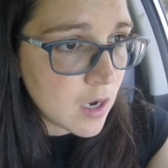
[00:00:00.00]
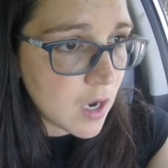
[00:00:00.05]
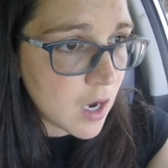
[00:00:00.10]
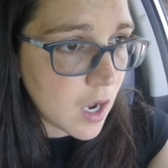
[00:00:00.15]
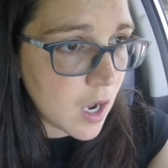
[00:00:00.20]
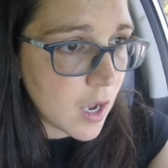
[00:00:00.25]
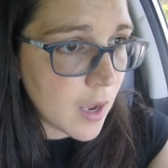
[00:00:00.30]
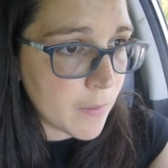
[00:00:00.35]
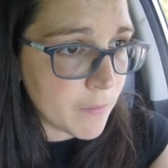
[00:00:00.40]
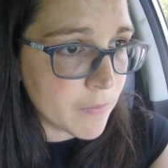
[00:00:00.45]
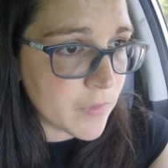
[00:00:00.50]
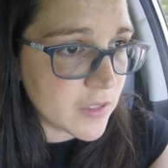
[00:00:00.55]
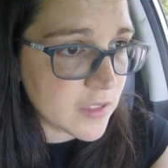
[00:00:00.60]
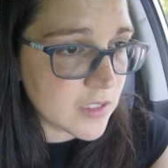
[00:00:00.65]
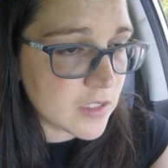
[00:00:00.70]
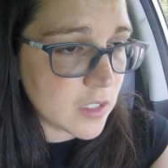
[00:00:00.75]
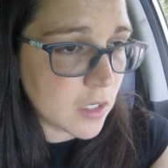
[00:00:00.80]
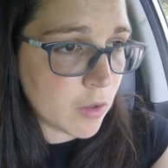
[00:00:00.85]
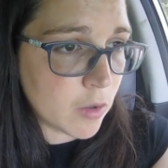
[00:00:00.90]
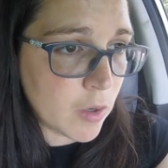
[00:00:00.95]
um, the
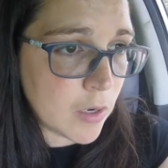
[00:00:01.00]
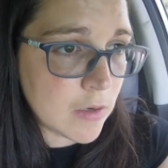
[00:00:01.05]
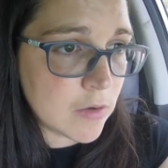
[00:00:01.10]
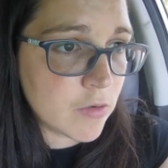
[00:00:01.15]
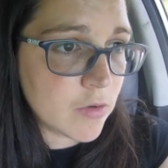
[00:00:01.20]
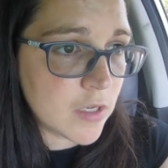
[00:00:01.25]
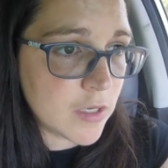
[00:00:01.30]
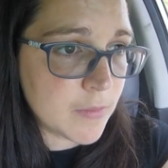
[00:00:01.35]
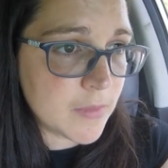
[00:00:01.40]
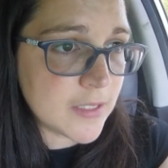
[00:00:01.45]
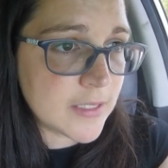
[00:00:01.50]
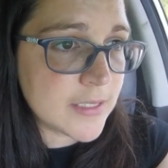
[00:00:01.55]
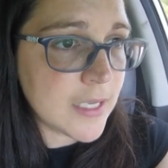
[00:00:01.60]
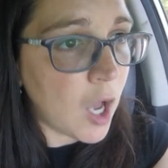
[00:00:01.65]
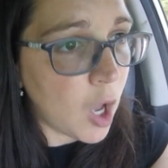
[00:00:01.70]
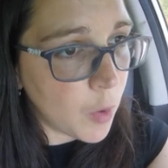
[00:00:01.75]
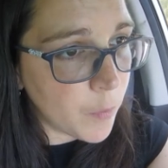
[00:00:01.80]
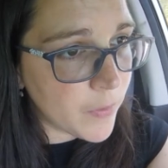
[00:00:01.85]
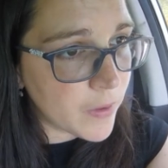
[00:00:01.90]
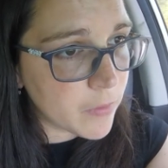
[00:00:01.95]
steroid cream is
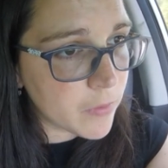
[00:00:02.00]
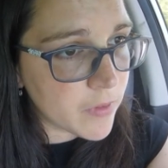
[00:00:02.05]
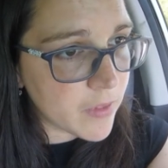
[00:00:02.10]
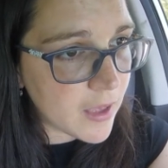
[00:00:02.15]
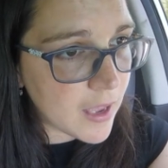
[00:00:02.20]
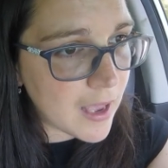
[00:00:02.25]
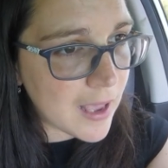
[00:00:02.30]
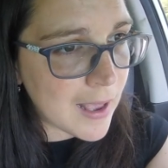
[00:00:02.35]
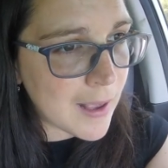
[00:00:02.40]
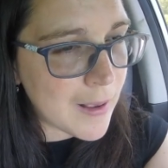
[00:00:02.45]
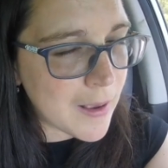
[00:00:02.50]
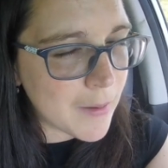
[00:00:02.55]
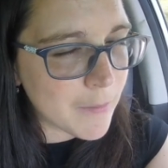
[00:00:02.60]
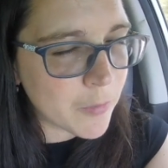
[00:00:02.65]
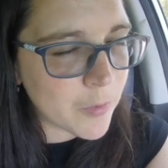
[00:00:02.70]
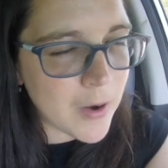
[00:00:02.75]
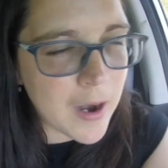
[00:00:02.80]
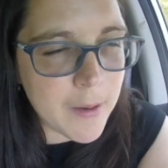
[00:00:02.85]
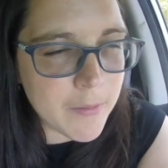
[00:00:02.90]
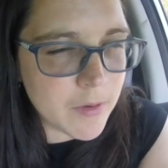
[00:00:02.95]
helping with that.
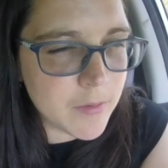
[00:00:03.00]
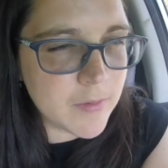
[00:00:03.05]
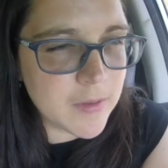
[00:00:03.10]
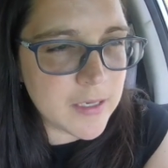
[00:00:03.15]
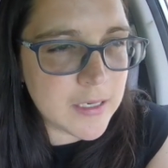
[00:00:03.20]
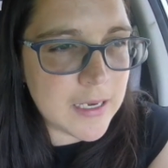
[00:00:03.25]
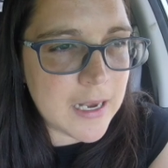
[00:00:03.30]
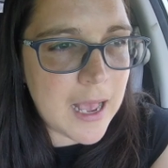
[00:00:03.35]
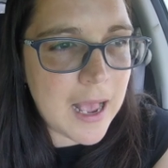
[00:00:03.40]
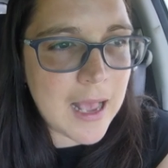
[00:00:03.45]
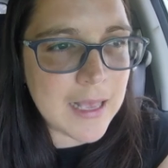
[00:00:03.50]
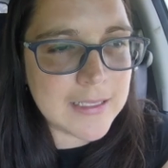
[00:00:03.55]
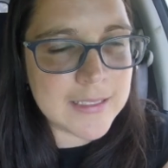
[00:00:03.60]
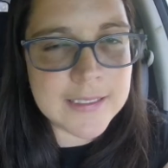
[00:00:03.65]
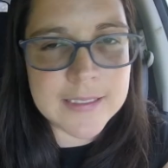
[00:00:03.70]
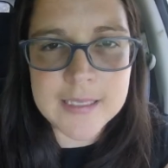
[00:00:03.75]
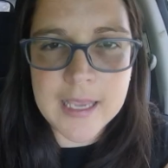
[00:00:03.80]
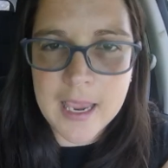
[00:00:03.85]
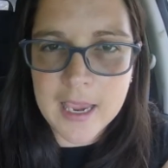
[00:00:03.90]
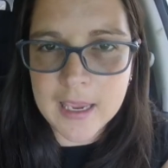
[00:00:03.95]
I'm probably not
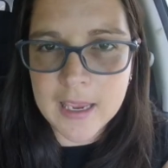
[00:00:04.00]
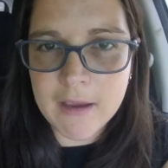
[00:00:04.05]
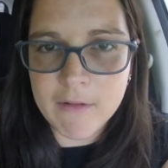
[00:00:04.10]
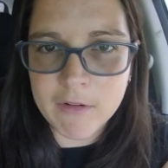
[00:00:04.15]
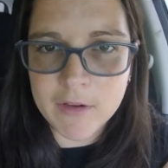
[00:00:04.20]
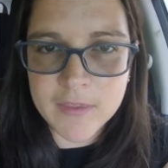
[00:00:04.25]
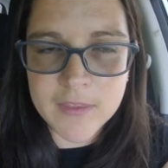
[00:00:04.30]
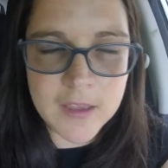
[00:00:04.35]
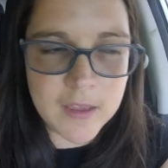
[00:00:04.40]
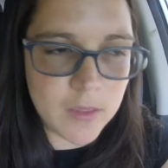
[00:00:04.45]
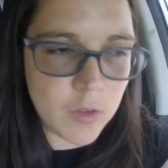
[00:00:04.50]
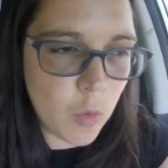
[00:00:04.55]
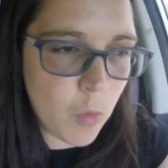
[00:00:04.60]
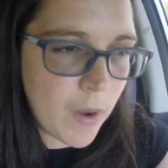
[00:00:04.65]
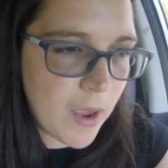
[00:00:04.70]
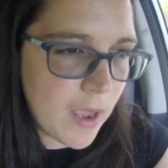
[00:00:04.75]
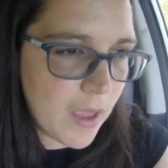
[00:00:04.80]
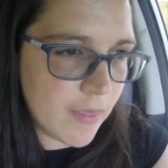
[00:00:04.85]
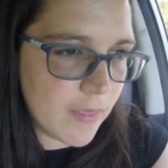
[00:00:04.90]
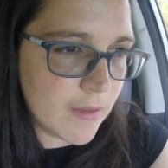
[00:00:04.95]
saying everything the
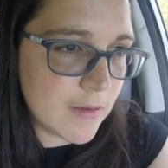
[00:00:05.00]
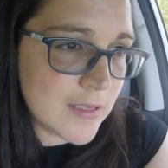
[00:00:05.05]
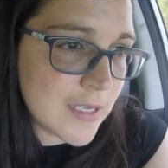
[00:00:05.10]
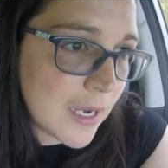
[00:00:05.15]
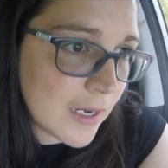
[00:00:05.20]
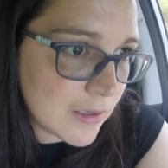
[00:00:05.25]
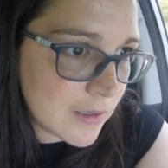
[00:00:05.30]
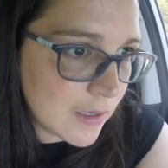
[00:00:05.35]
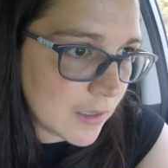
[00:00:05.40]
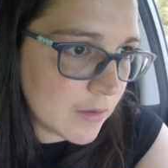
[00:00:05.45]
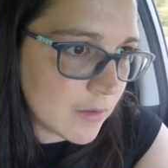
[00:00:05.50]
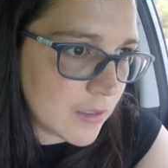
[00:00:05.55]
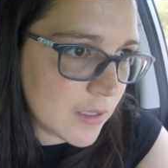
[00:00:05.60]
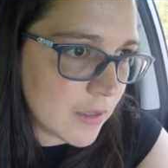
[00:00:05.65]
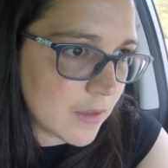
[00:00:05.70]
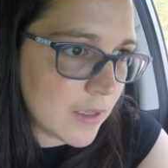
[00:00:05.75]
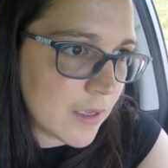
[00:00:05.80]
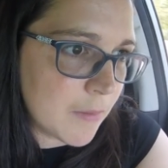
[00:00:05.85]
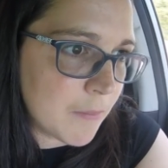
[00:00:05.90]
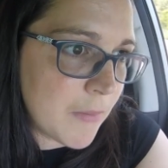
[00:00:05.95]
way
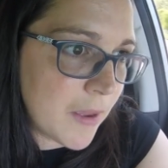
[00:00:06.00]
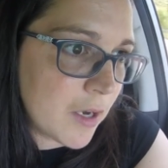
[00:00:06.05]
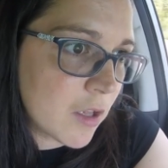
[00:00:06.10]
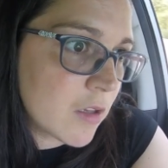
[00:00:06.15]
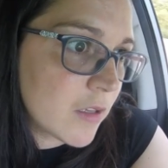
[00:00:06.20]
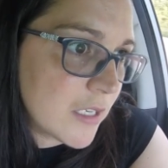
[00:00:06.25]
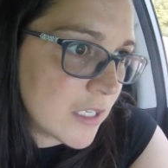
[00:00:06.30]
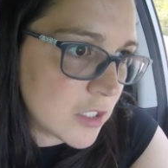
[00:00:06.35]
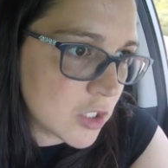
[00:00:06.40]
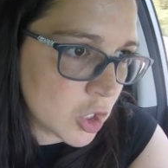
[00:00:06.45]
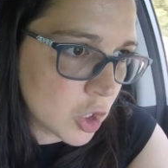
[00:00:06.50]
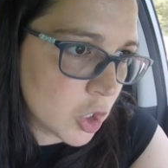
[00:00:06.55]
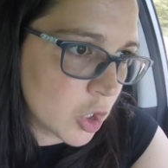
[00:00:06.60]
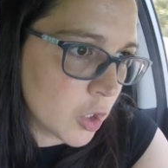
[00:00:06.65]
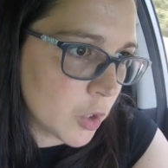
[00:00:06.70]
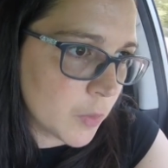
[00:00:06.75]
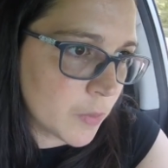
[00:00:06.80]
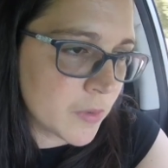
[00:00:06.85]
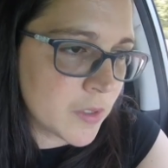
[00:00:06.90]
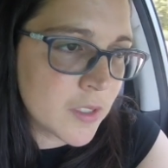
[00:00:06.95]
technically, like medically
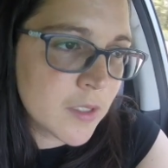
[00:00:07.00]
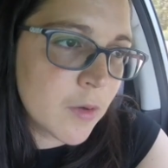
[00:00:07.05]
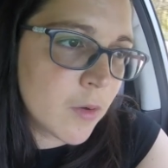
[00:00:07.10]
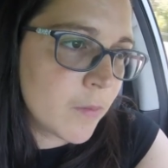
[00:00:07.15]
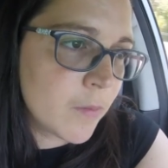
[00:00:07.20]
termed